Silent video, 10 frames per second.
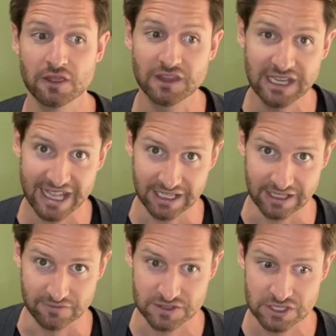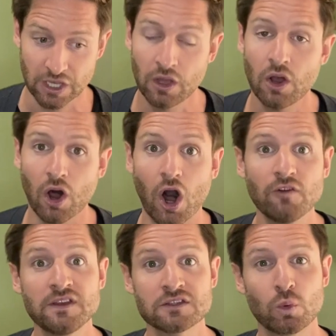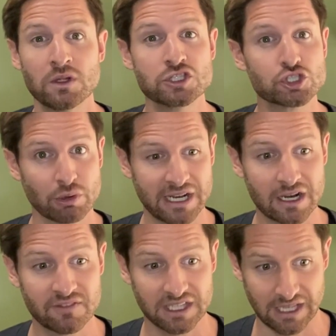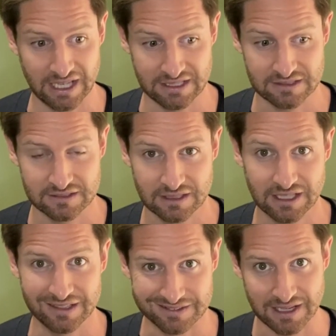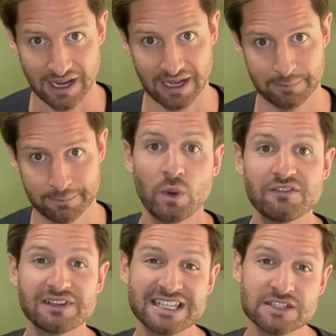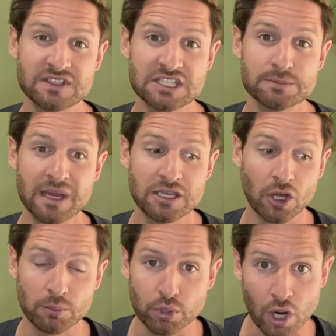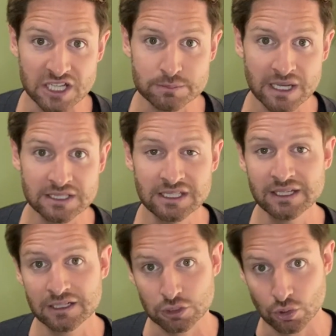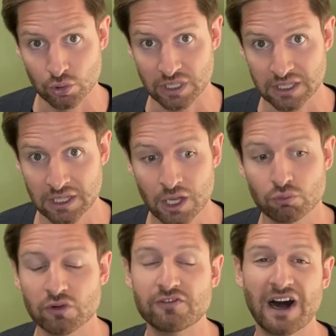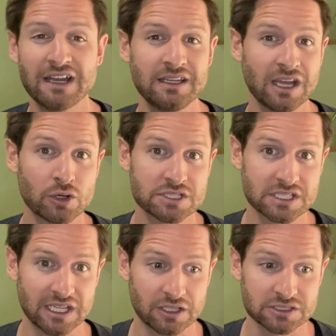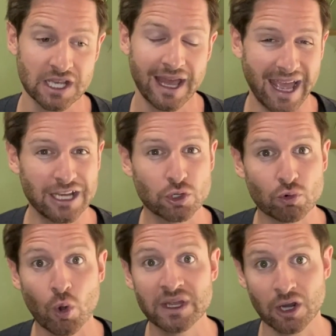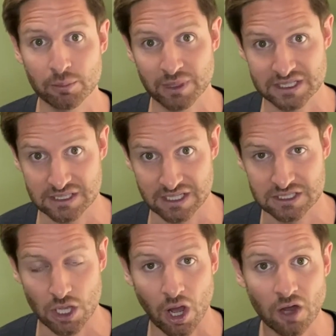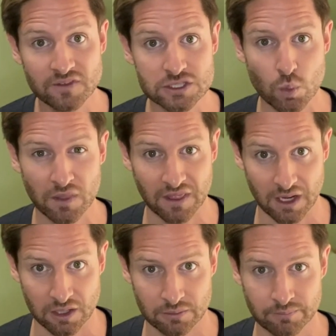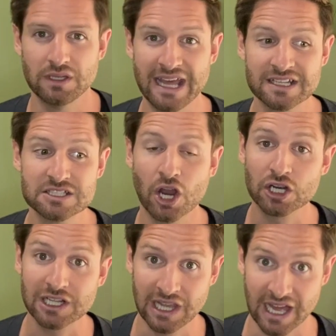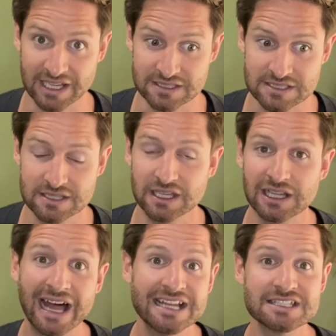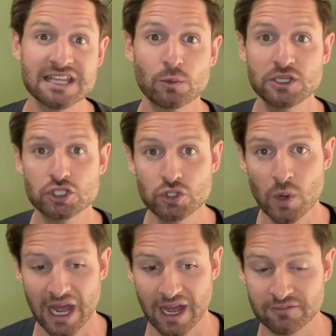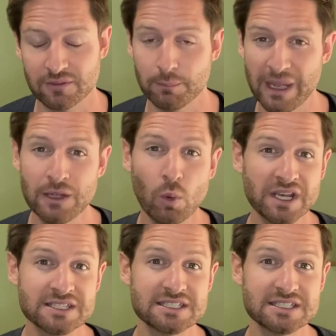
the negatives. Obvious one straight out of the gates is time. We have less of it to spend on prospecting, learning, refining our skills, and growing our business. Obvious one there. Next, our clients. The clients that we do have may want to